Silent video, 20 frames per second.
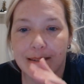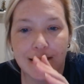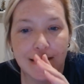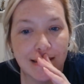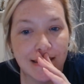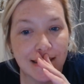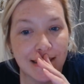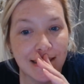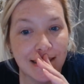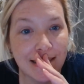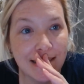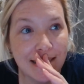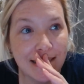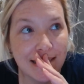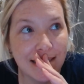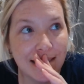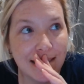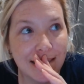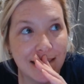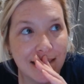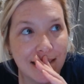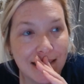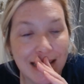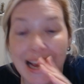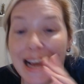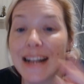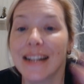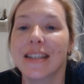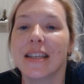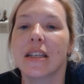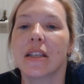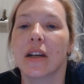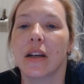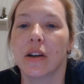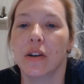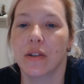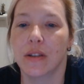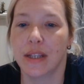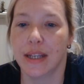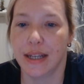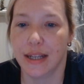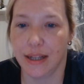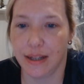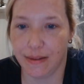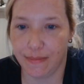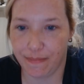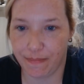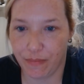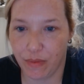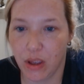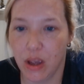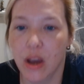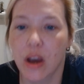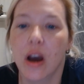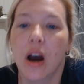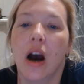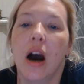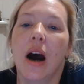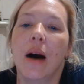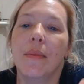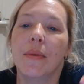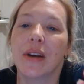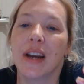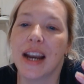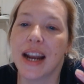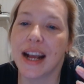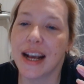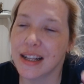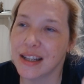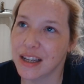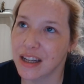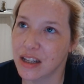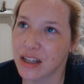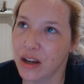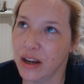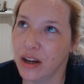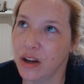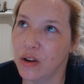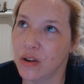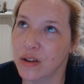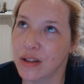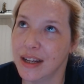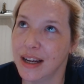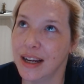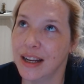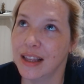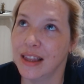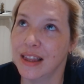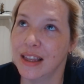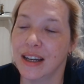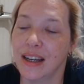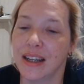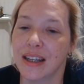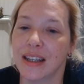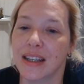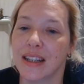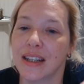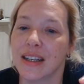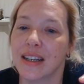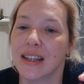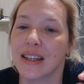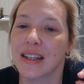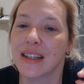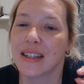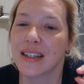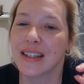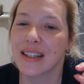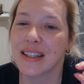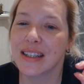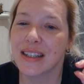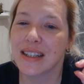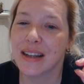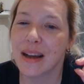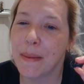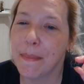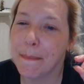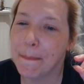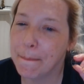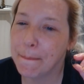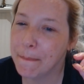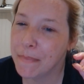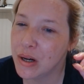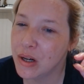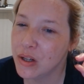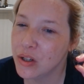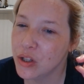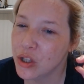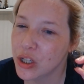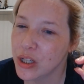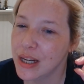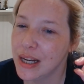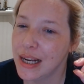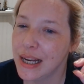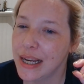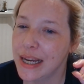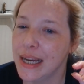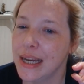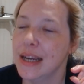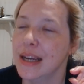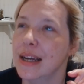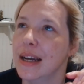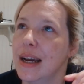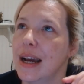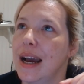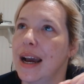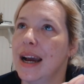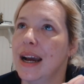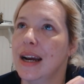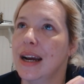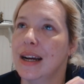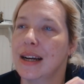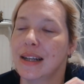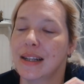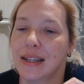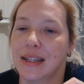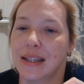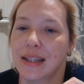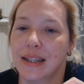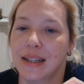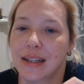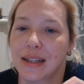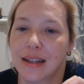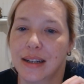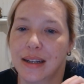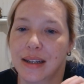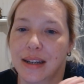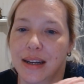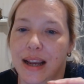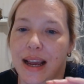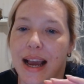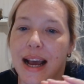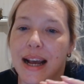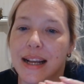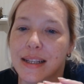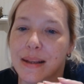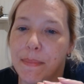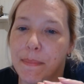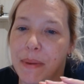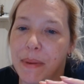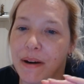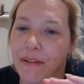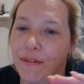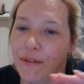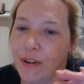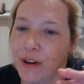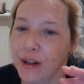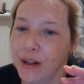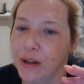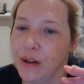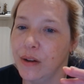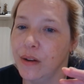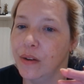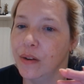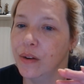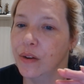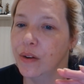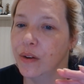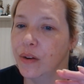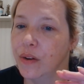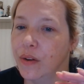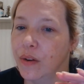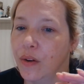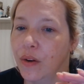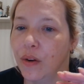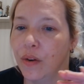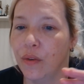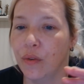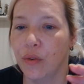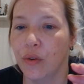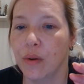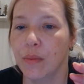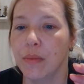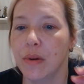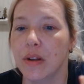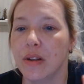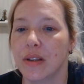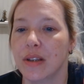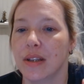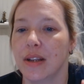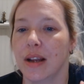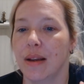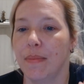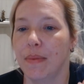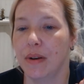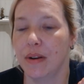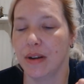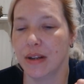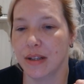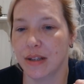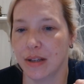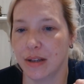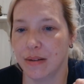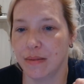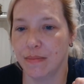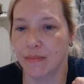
on. Antipsychotic. I'm on an antipsychotic that can marginally act as a buffer for a mood stabilizer,